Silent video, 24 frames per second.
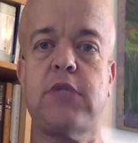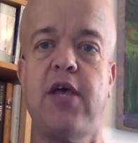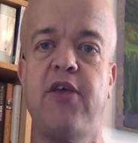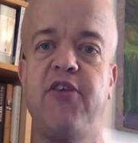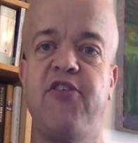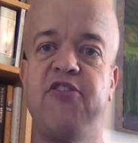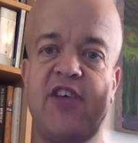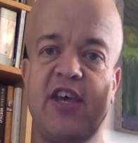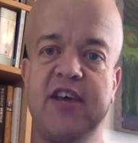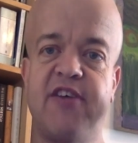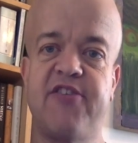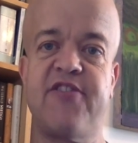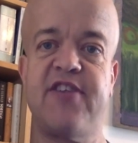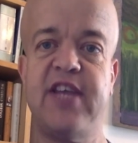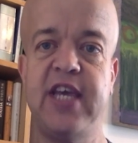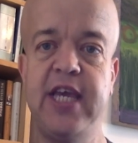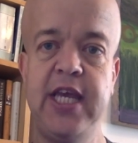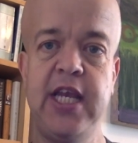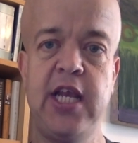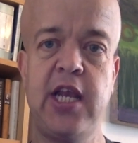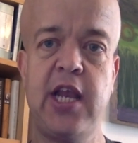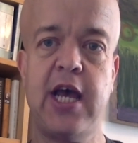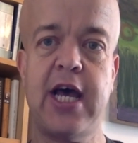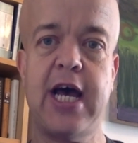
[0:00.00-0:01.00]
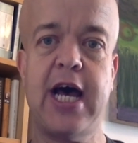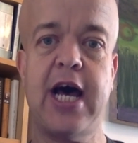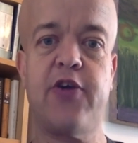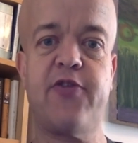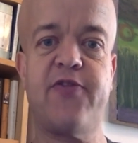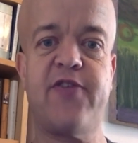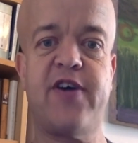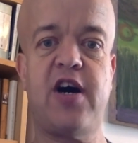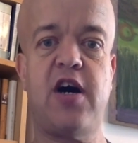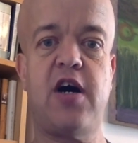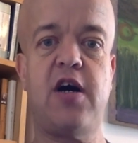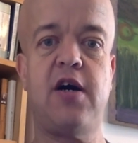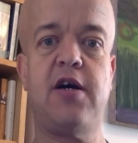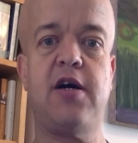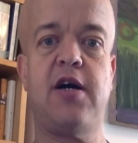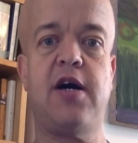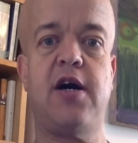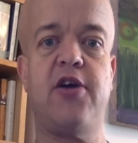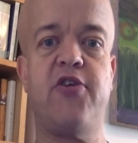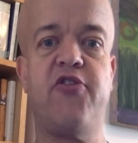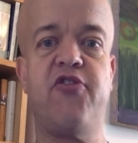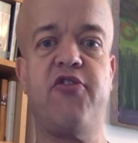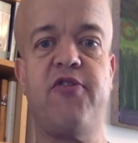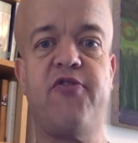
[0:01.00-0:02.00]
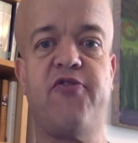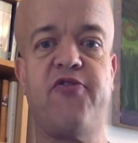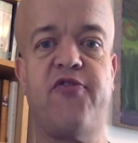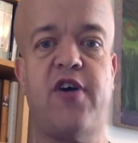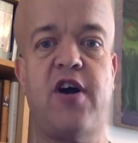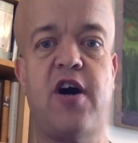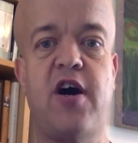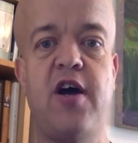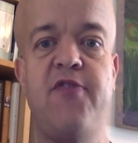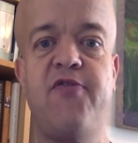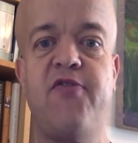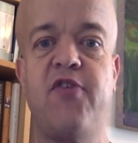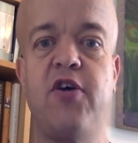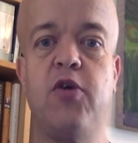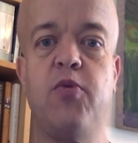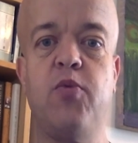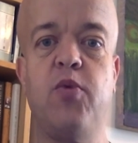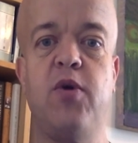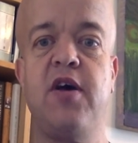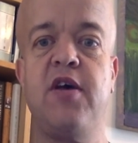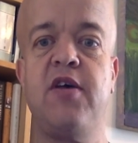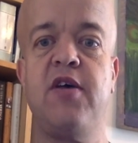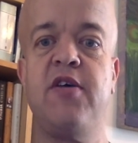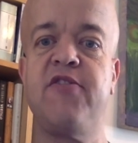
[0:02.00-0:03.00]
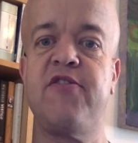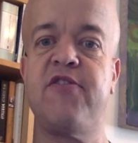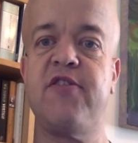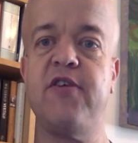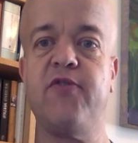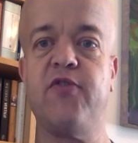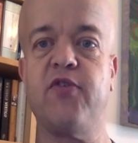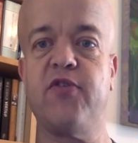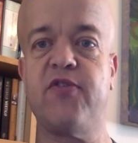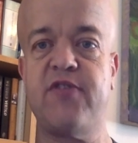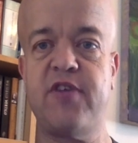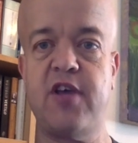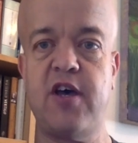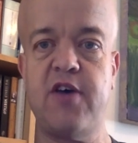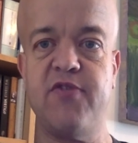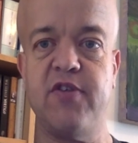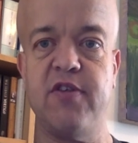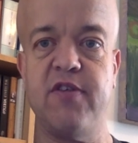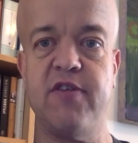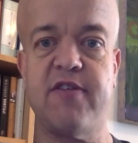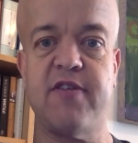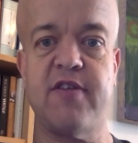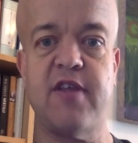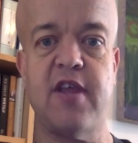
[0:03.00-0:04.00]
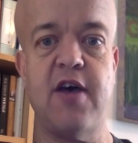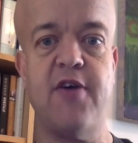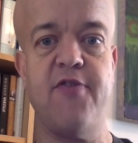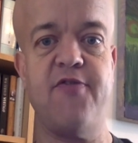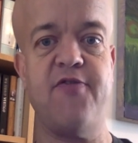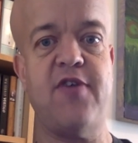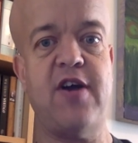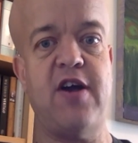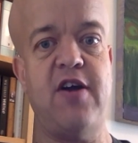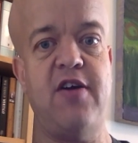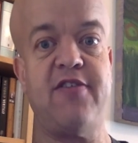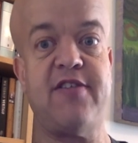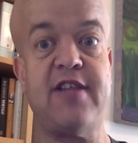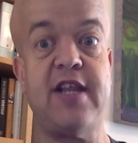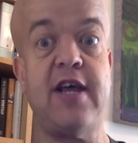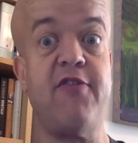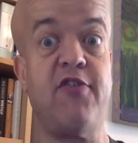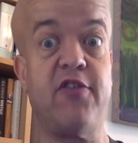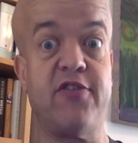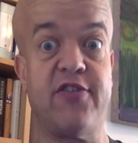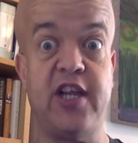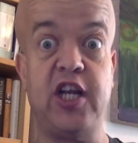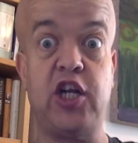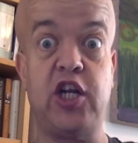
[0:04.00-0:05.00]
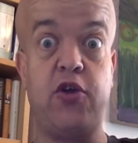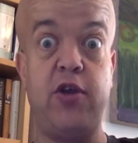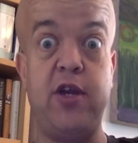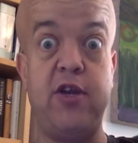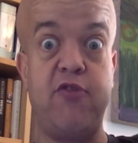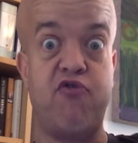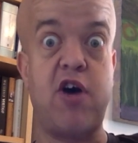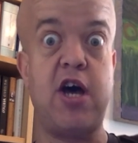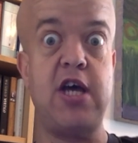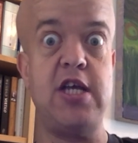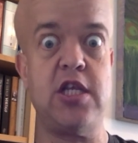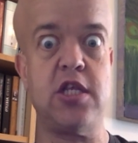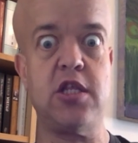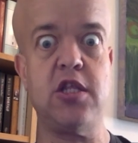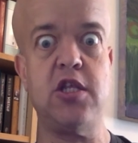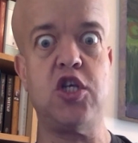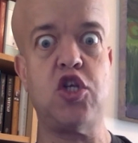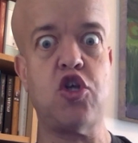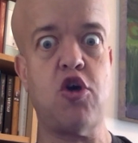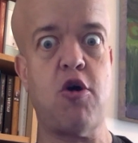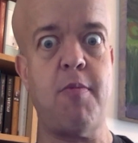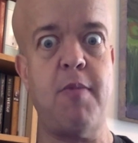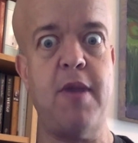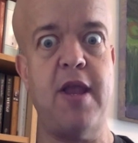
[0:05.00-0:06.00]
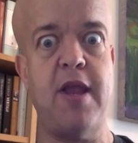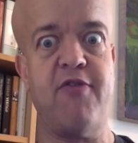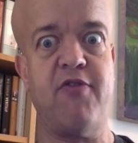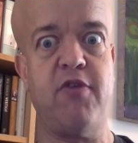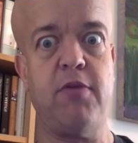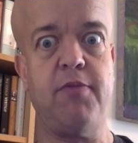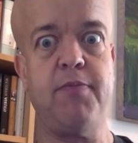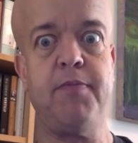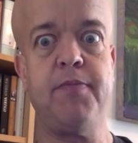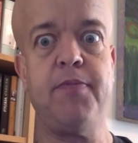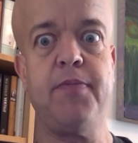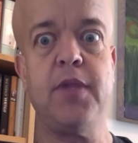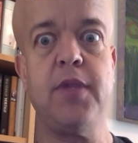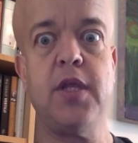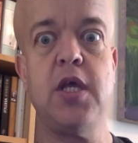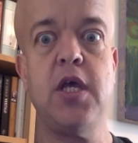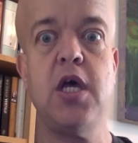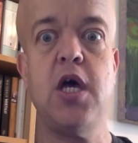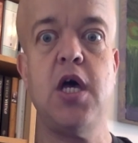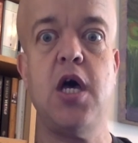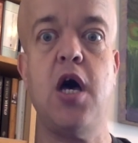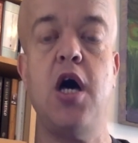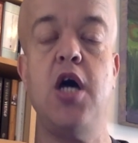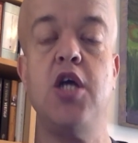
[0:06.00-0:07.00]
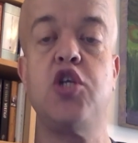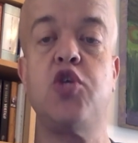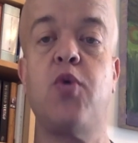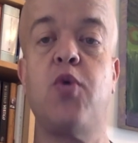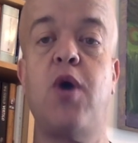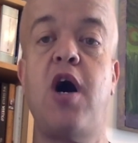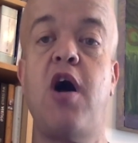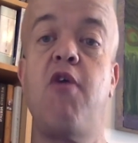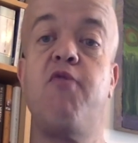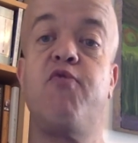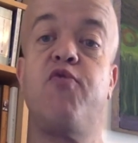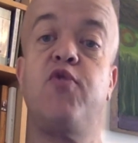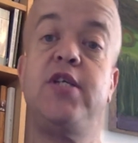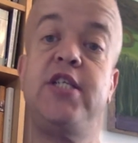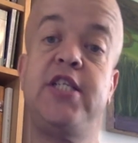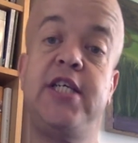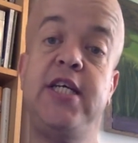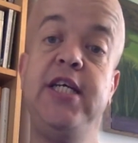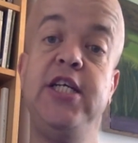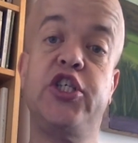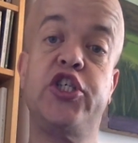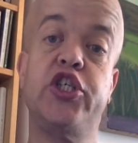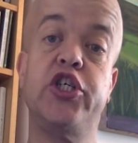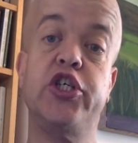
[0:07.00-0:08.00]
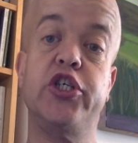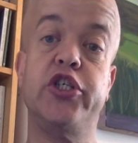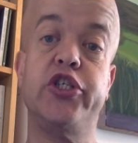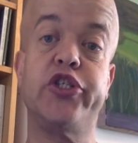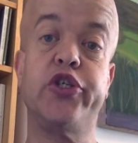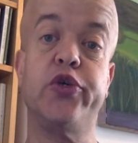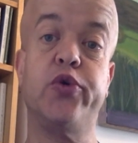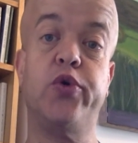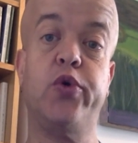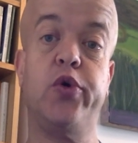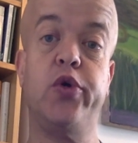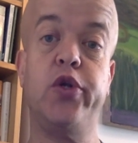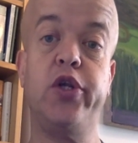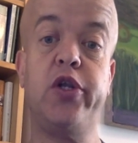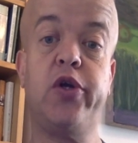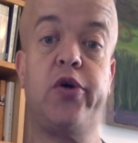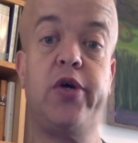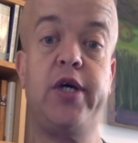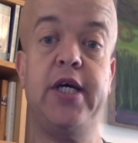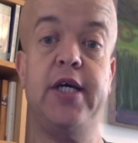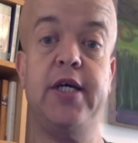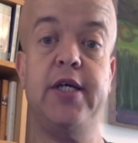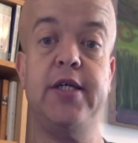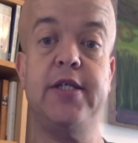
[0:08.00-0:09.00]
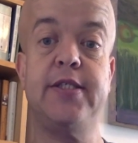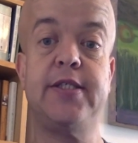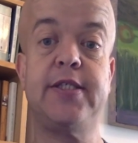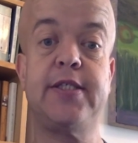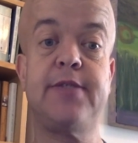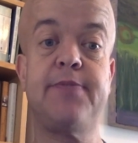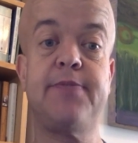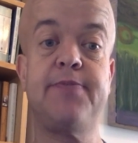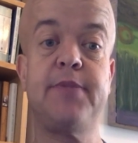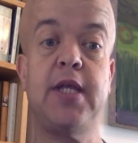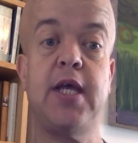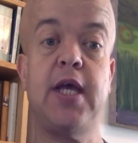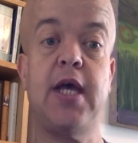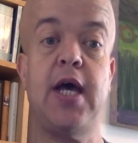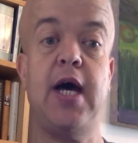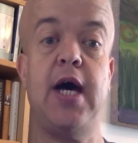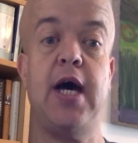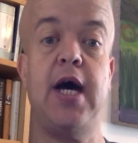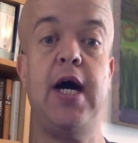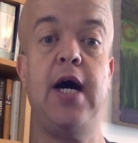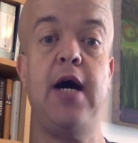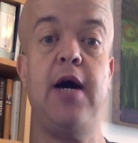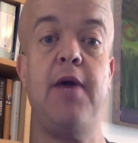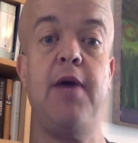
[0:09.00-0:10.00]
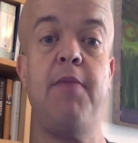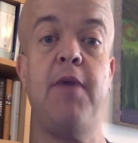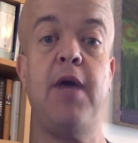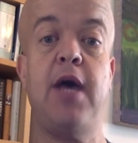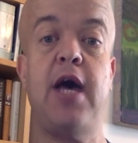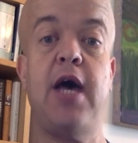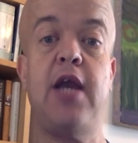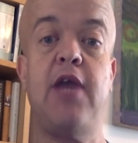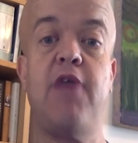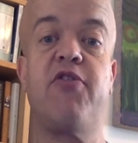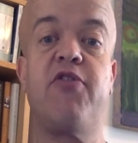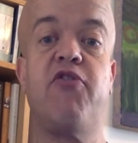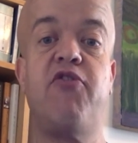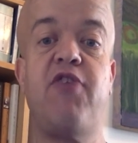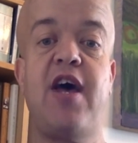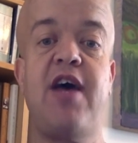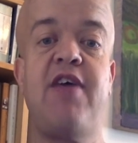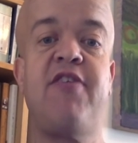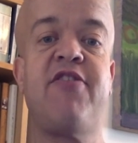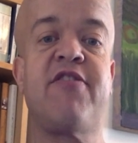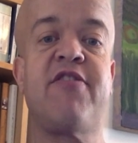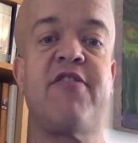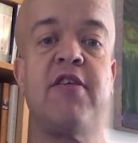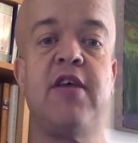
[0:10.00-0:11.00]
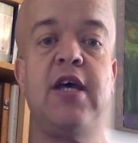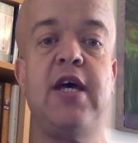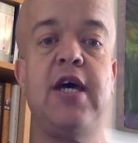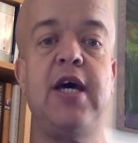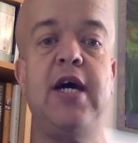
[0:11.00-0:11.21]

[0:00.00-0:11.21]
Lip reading: 16 out of our 105 were civil servants at various levels, including right to the top level. 12 were teachers or lawyers. And of the rest,